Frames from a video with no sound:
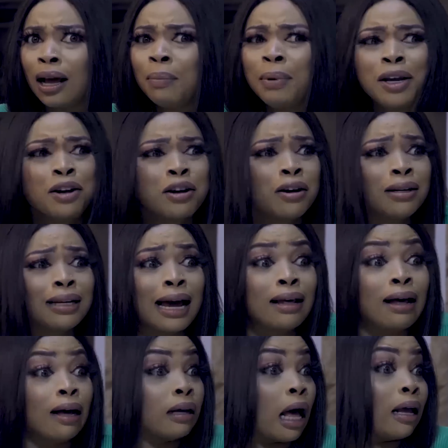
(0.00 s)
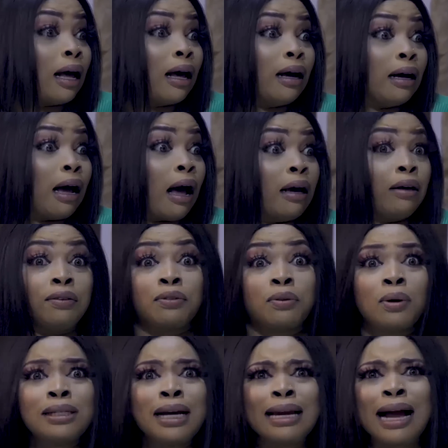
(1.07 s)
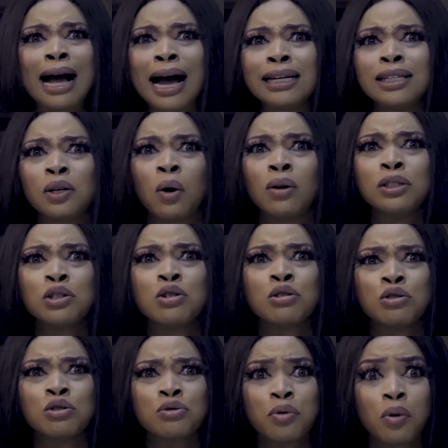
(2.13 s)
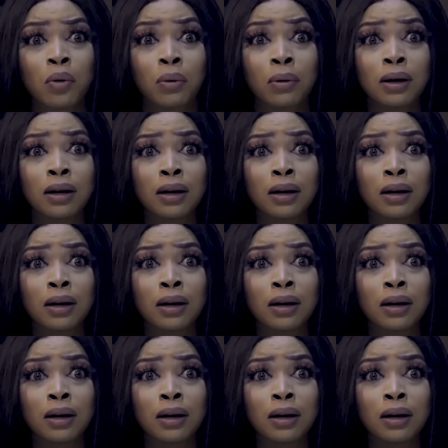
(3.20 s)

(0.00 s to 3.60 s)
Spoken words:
I mean, girl, I thought I had it under control.